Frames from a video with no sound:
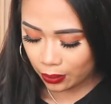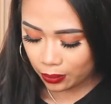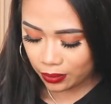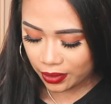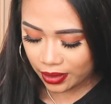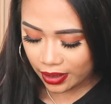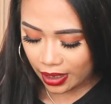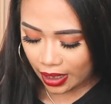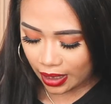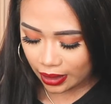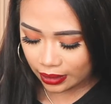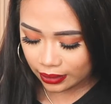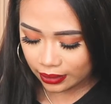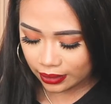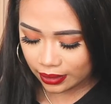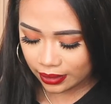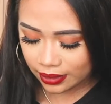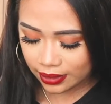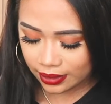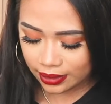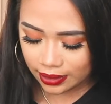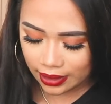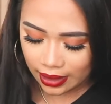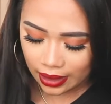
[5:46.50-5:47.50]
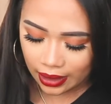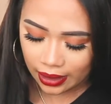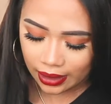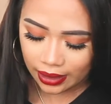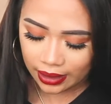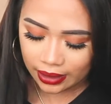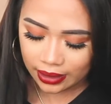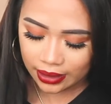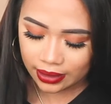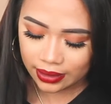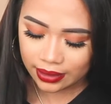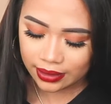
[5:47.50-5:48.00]
we got this
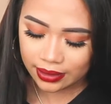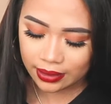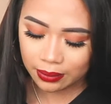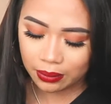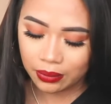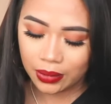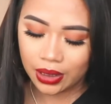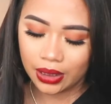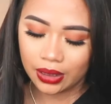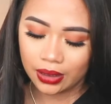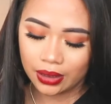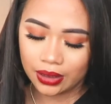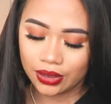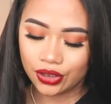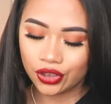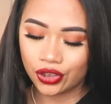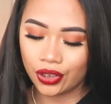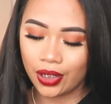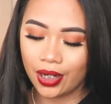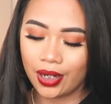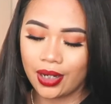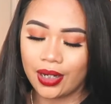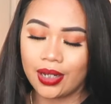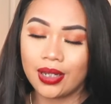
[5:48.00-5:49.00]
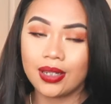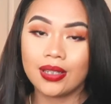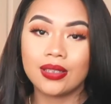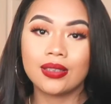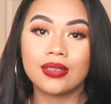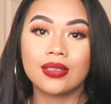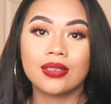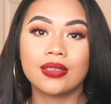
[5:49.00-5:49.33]
nice mini dress